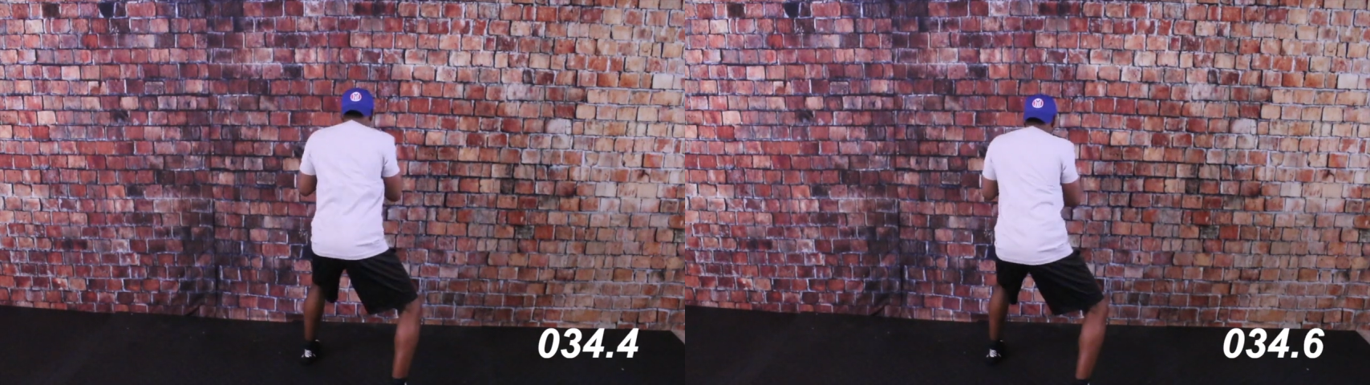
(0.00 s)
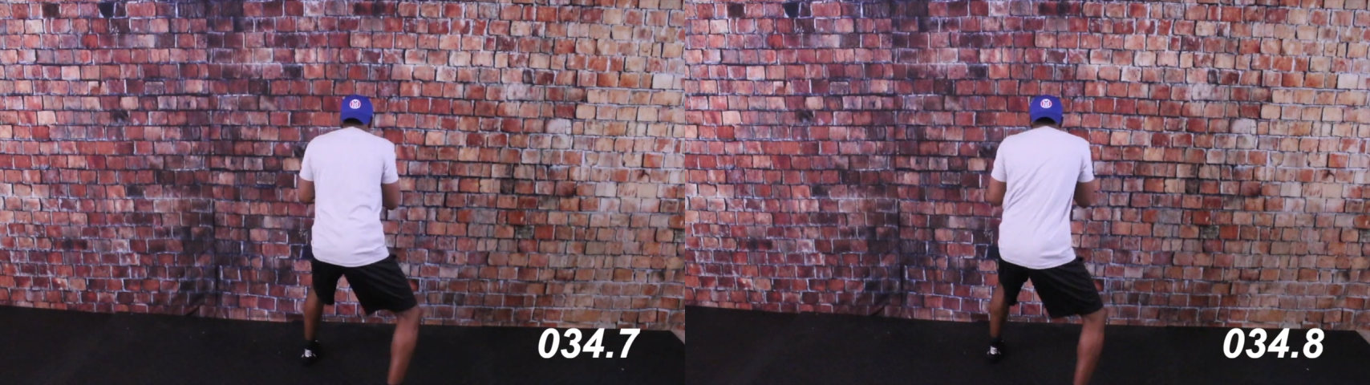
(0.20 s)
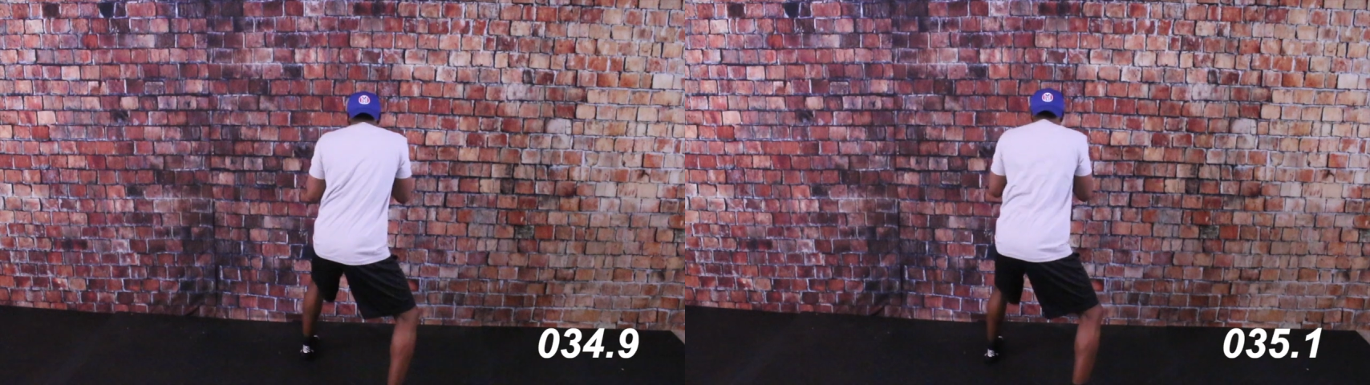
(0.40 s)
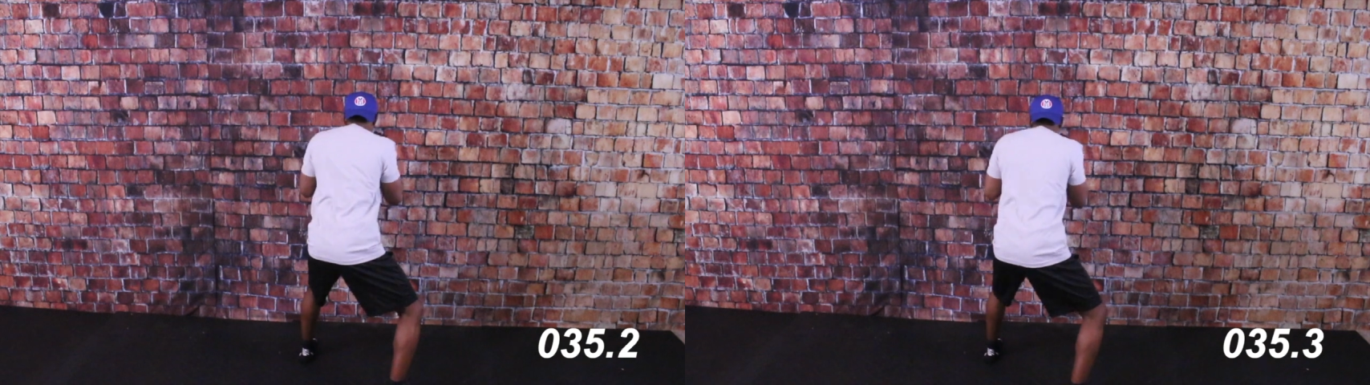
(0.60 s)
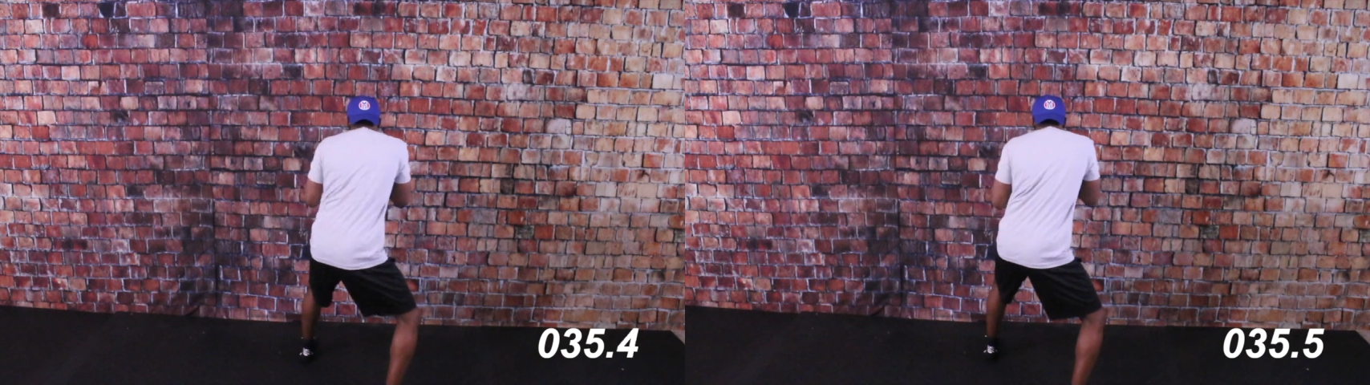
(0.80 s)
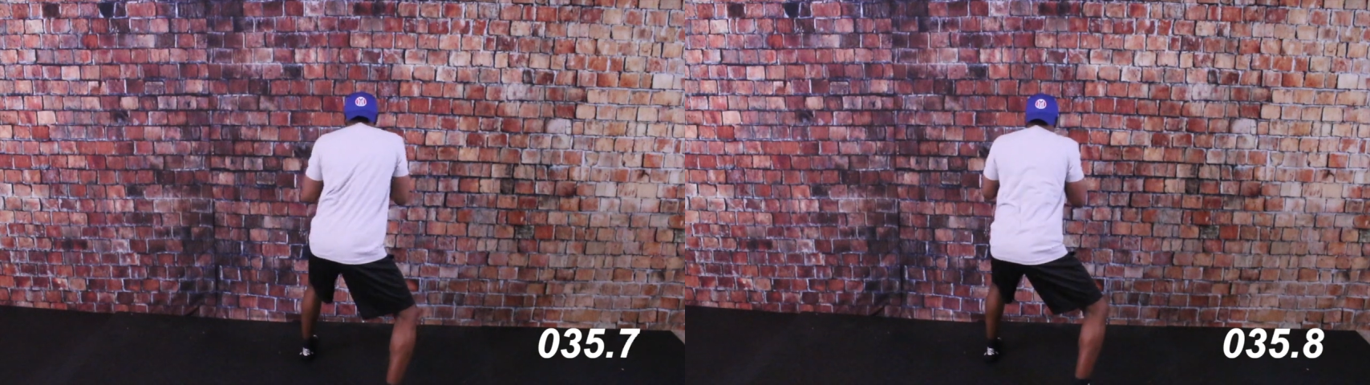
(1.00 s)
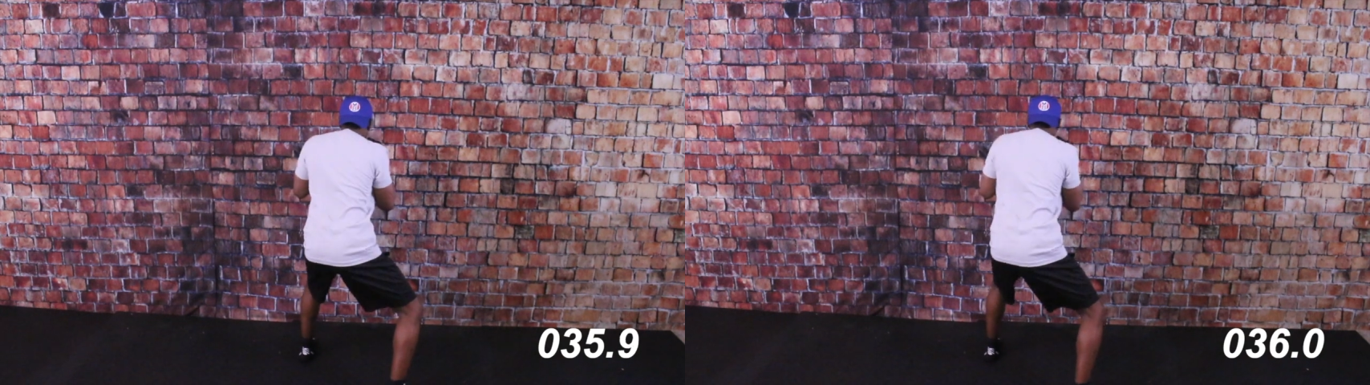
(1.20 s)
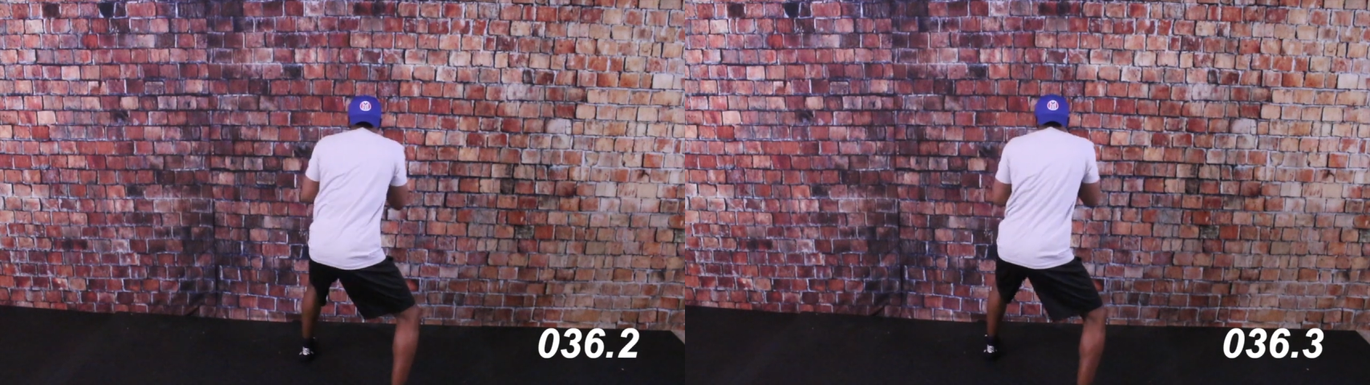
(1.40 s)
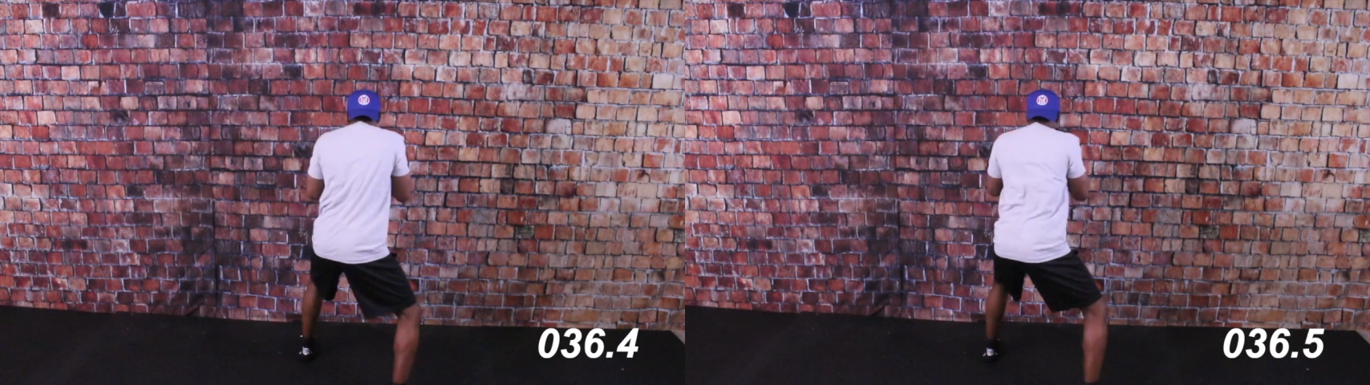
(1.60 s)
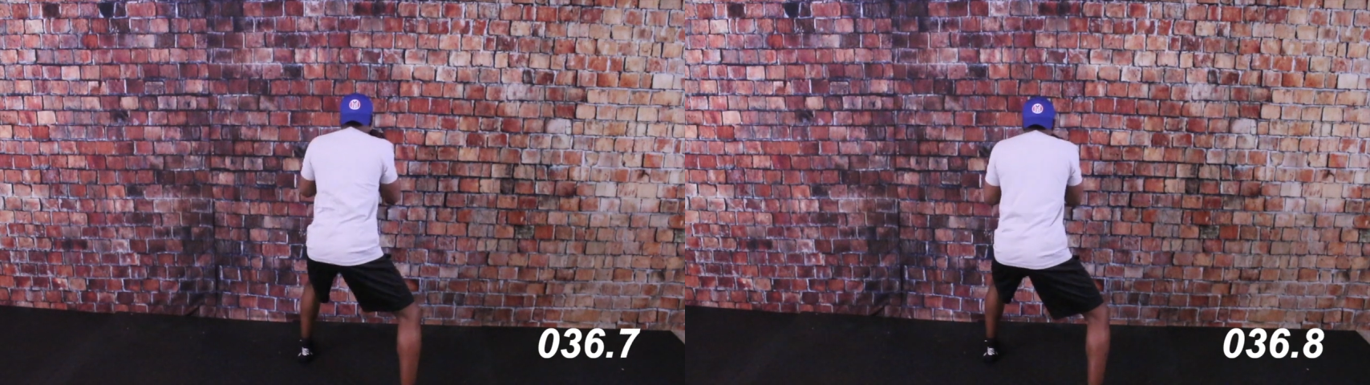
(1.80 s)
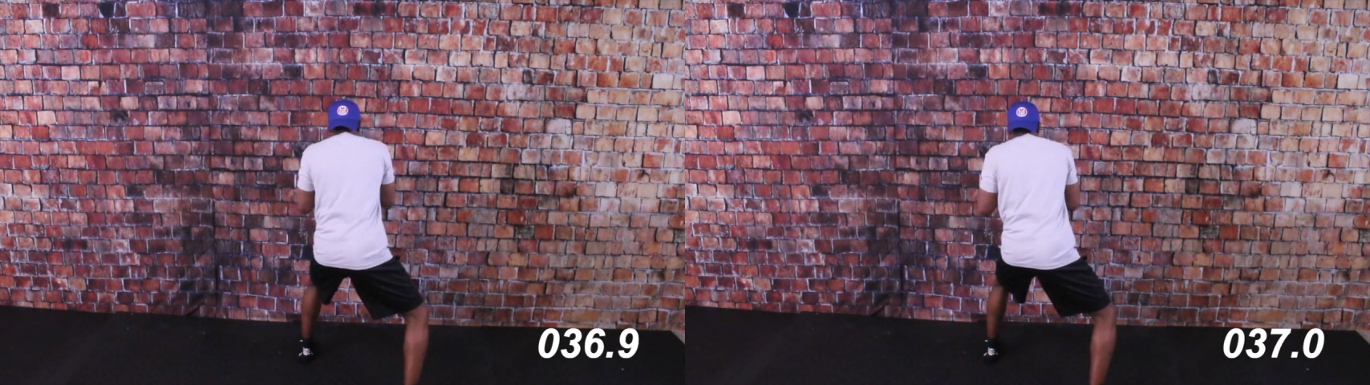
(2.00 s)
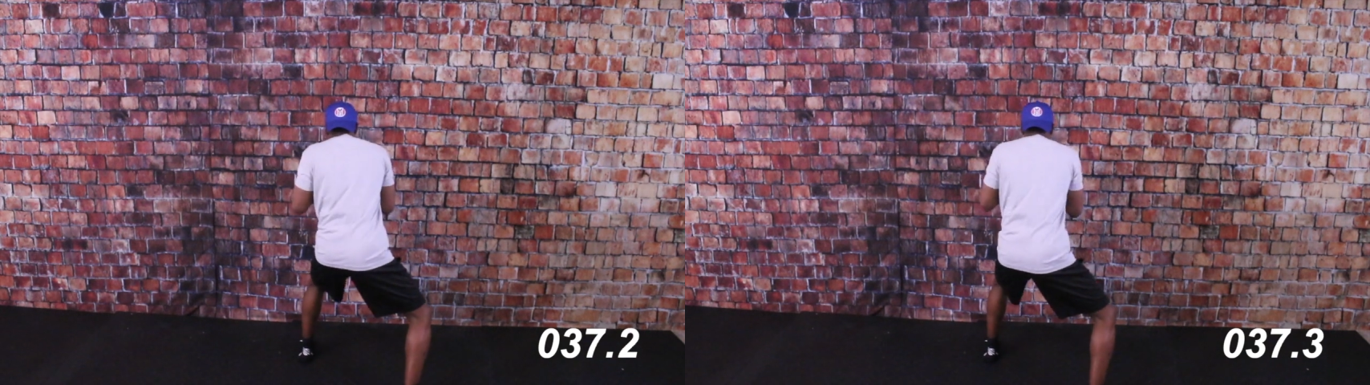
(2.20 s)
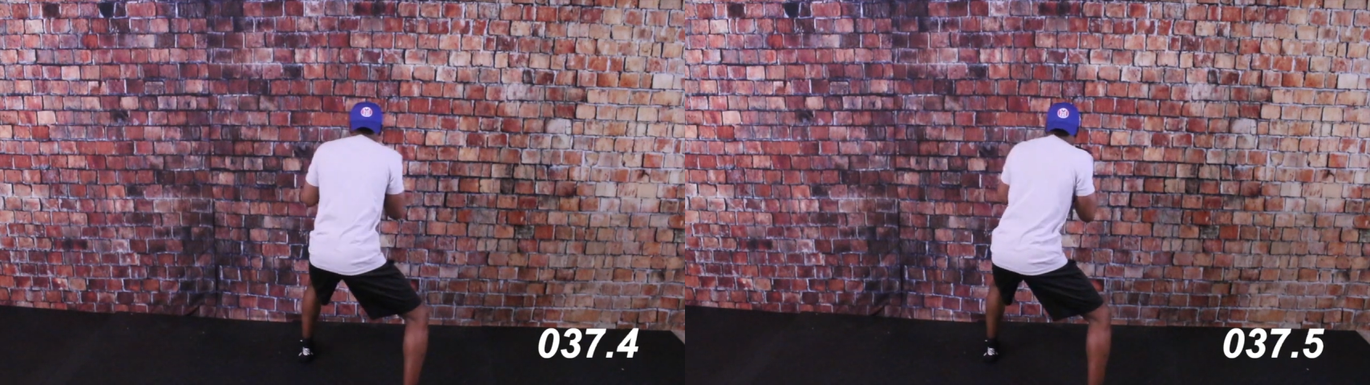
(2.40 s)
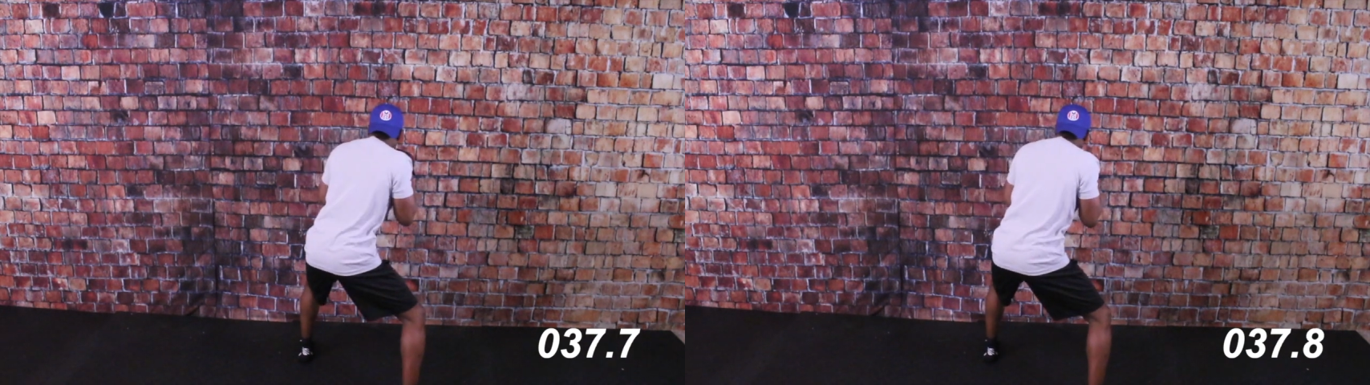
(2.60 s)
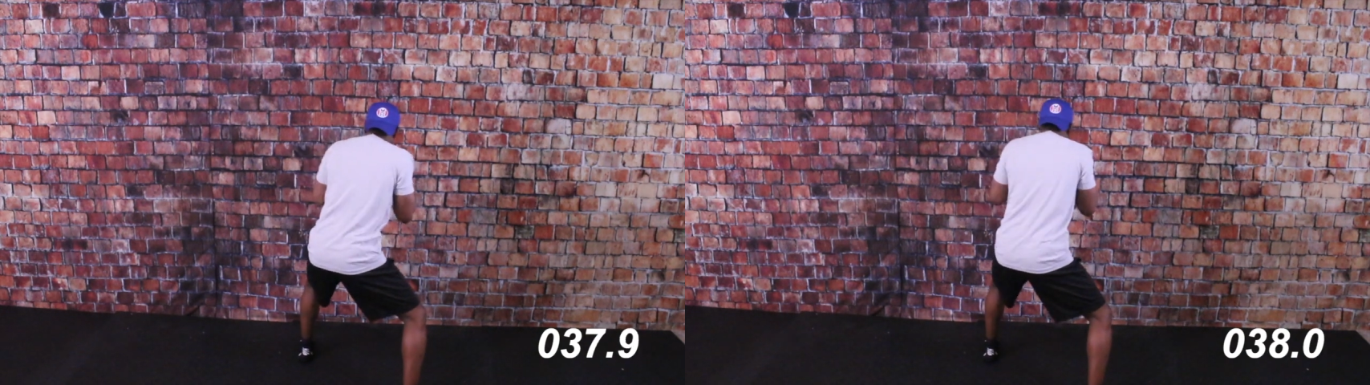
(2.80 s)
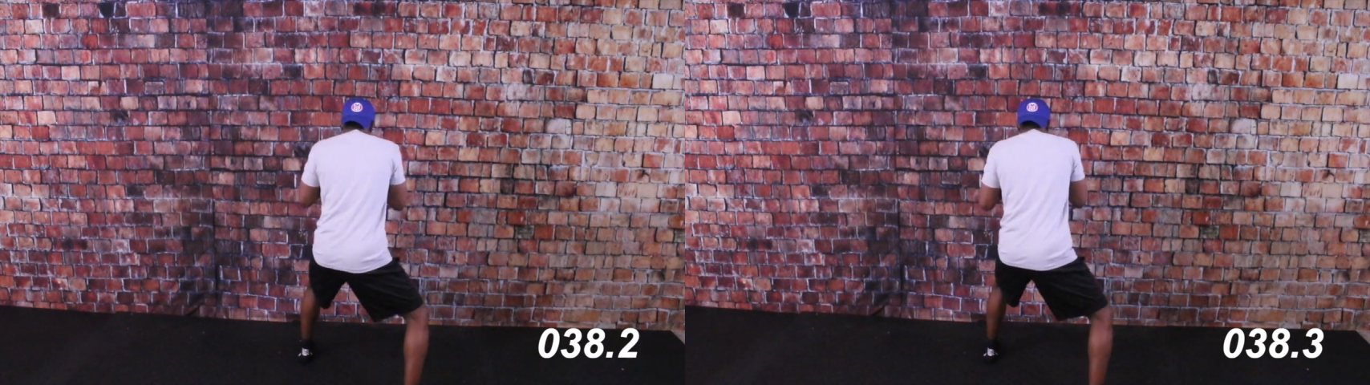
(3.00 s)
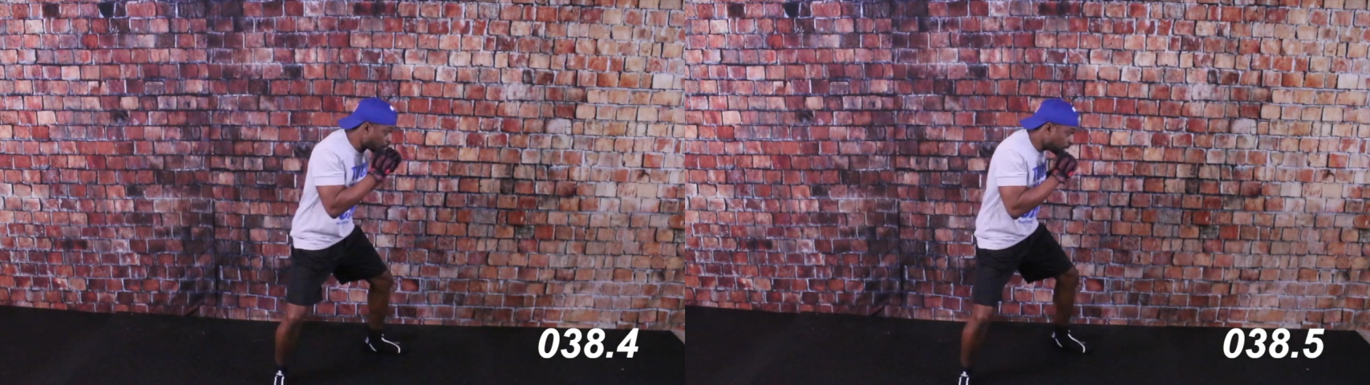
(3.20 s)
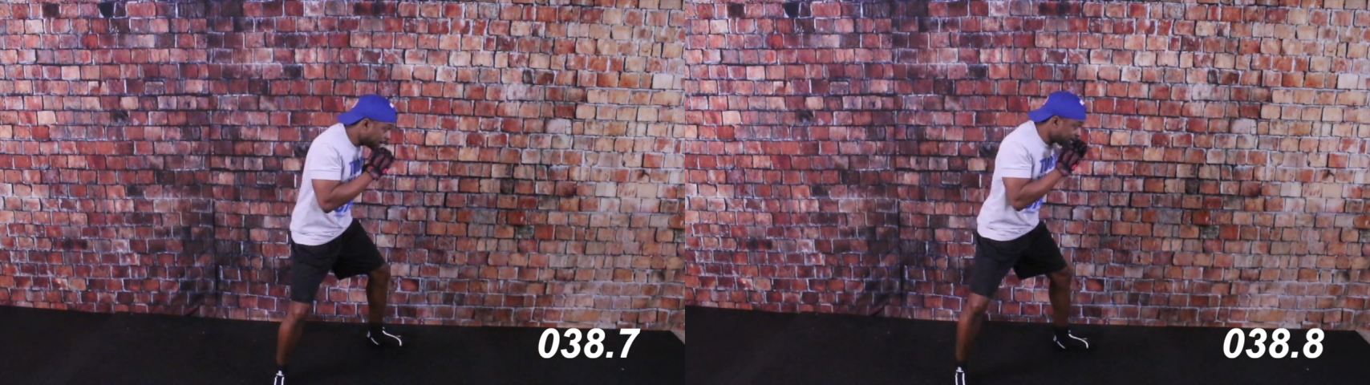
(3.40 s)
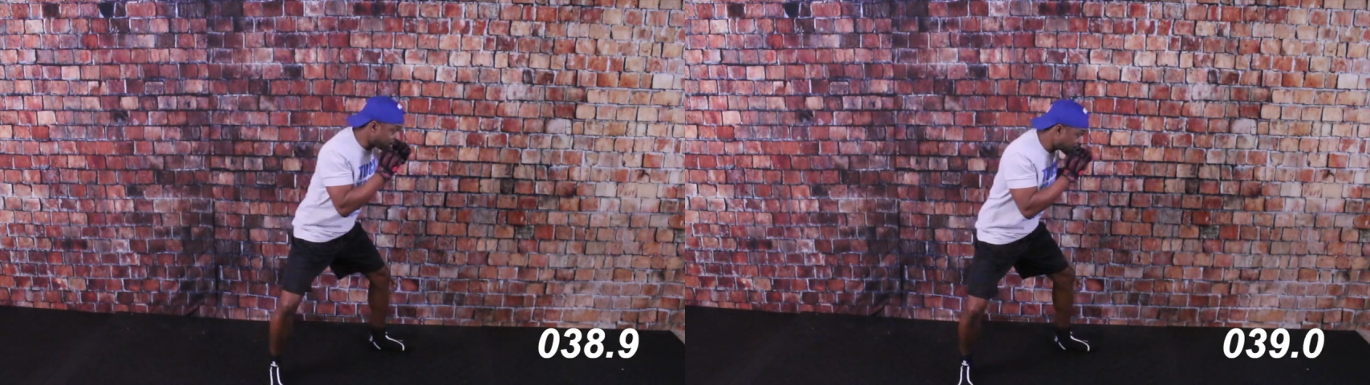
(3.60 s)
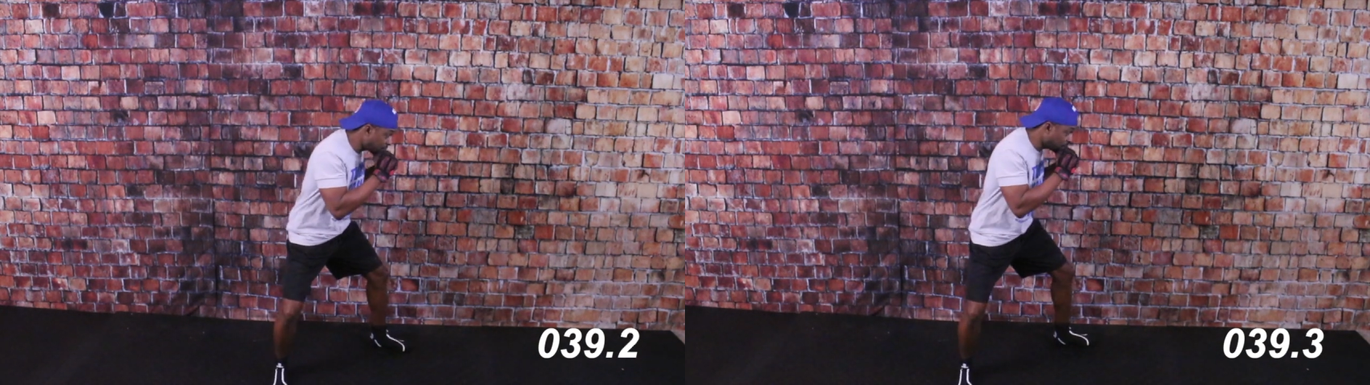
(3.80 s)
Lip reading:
Nobody's mouth can be seen.